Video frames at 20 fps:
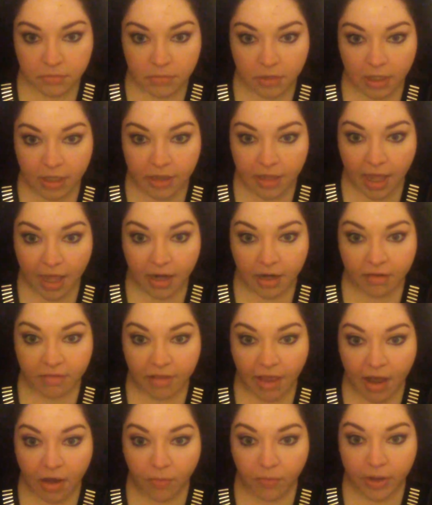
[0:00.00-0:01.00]
And that is
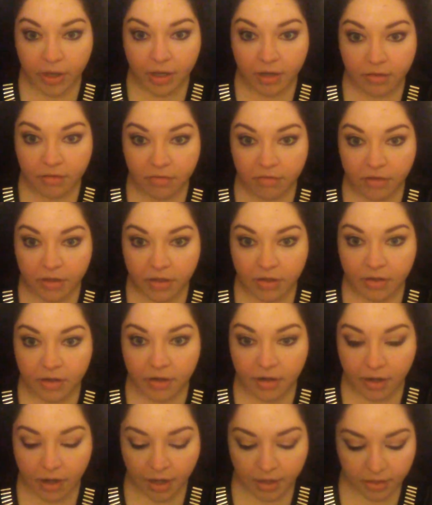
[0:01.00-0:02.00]
how we conceal
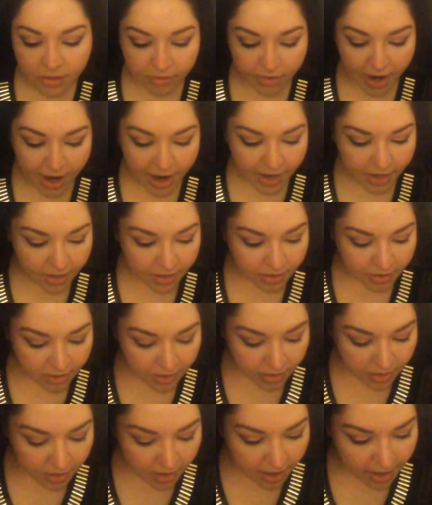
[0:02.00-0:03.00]
our under eye.
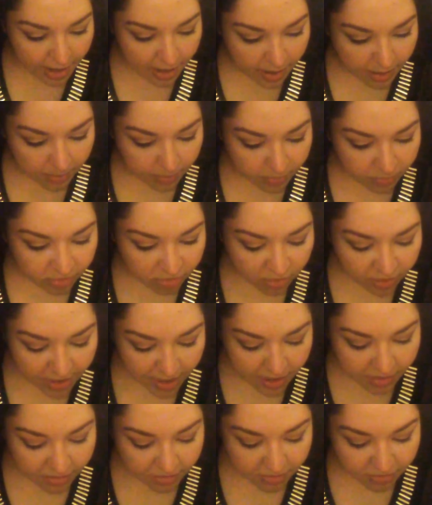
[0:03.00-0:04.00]
So
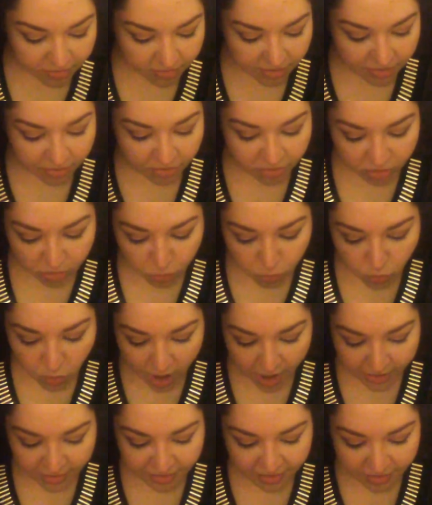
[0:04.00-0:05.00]
then, since you
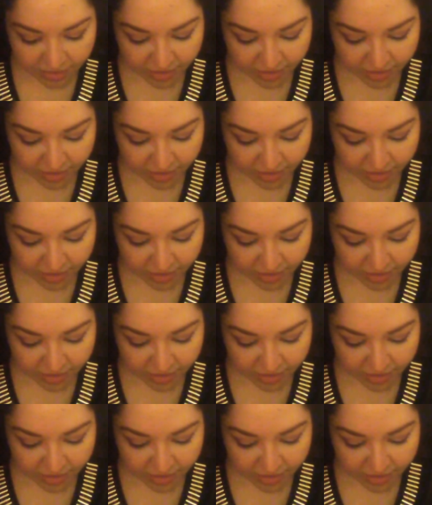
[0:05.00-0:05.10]
want